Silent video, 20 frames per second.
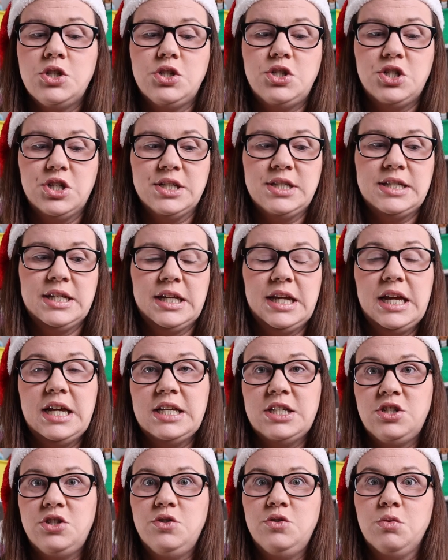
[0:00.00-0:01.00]
Just in
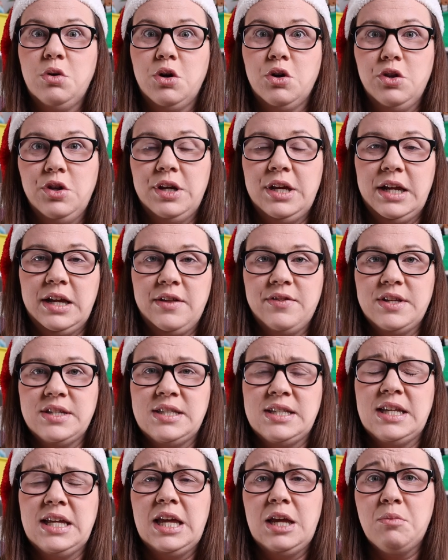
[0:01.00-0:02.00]
case you are looking at this
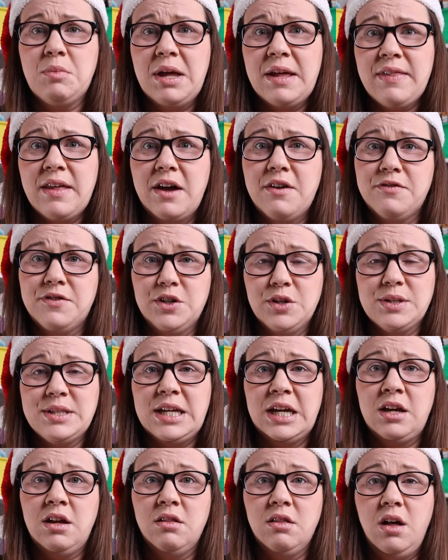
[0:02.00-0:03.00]
thinking, man, that feels
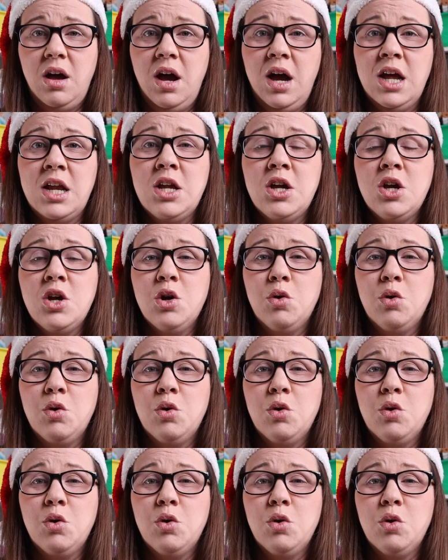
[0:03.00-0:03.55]
like a lot,